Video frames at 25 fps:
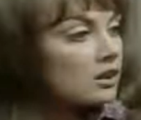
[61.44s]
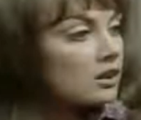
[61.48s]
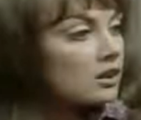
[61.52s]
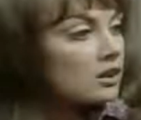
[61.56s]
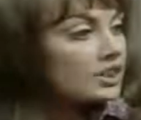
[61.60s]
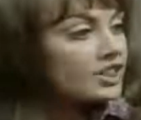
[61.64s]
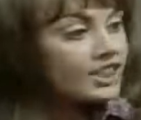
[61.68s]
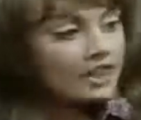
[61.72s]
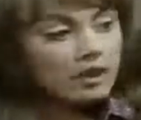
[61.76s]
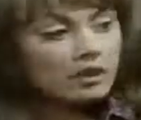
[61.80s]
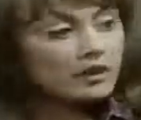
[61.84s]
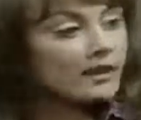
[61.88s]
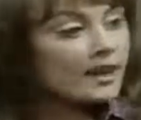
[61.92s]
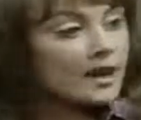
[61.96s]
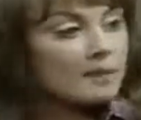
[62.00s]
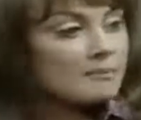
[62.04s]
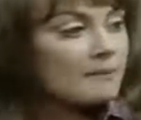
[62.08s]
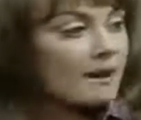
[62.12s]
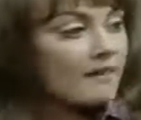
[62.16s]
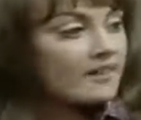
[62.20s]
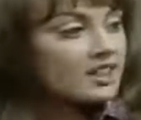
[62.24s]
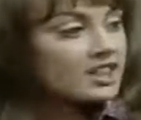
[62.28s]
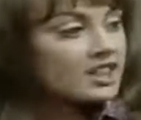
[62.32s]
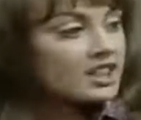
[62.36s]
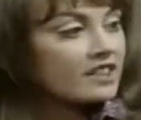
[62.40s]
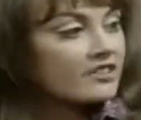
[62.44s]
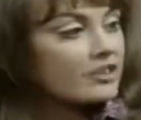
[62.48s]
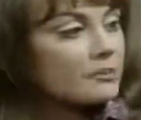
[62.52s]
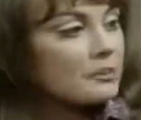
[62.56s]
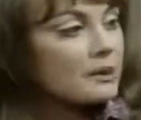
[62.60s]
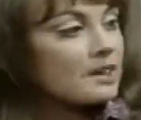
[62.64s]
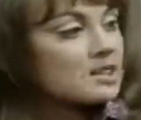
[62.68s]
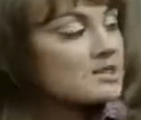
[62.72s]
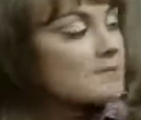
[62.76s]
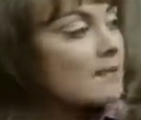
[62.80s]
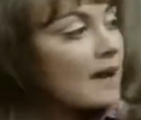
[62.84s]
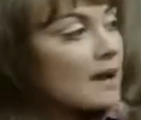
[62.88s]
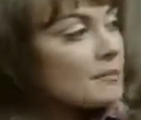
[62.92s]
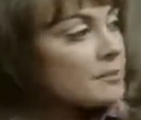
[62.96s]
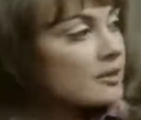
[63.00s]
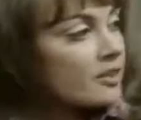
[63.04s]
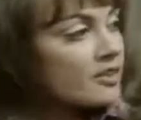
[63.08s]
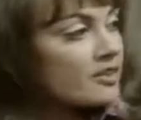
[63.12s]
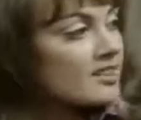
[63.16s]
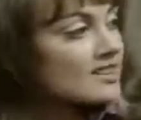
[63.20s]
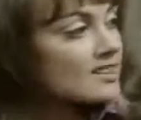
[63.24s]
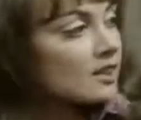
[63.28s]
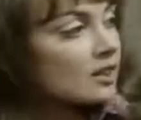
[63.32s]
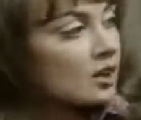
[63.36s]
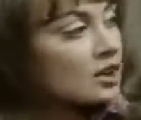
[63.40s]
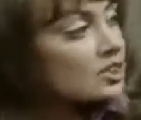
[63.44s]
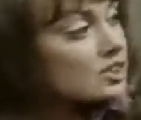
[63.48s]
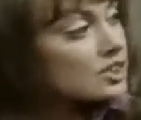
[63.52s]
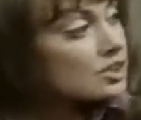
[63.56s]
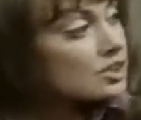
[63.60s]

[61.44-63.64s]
She can't get married, Geoffrey, because my brother hasn't got a